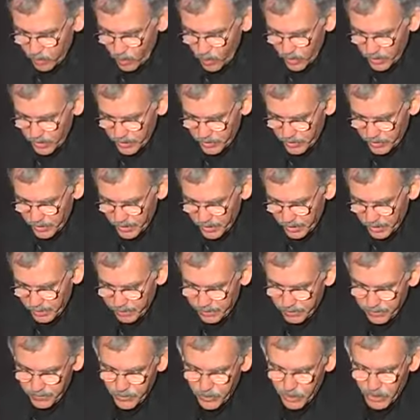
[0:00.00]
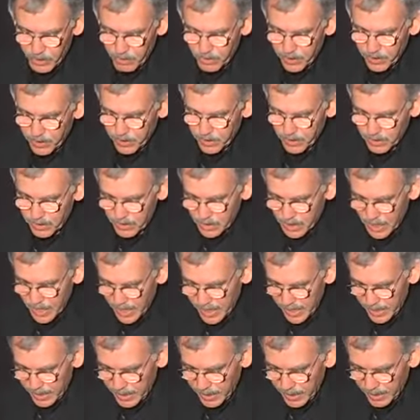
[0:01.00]
portrait of German
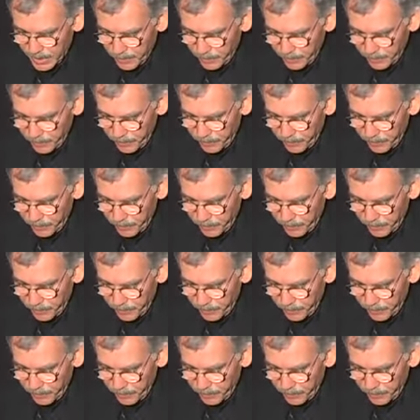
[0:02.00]
society.